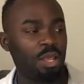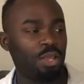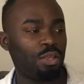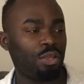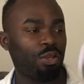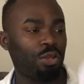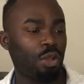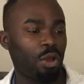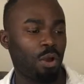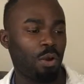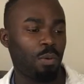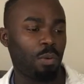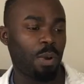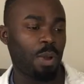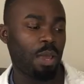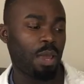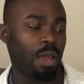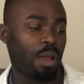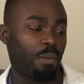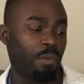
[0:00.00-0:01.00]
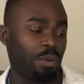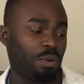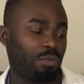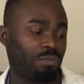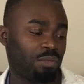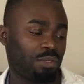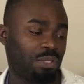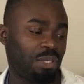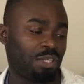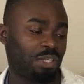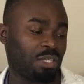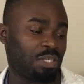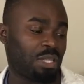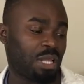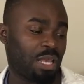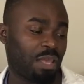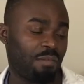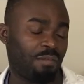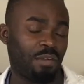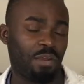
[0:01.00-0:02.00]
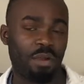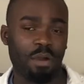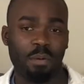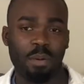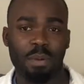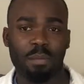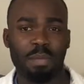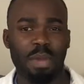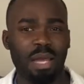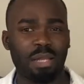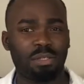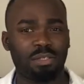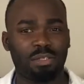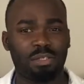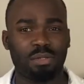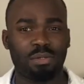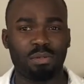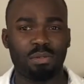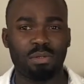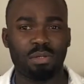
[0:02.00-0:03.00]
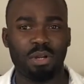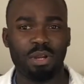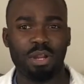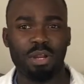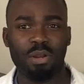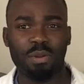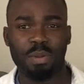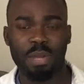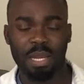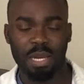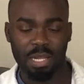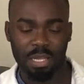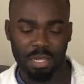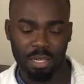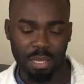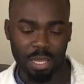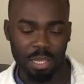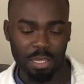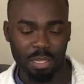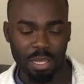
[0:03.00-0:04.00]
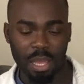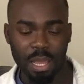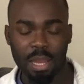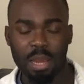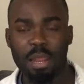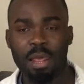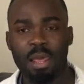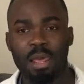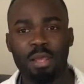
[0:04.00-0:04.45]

You know, I would suggest like if you're going back to school or you're doing anything like that,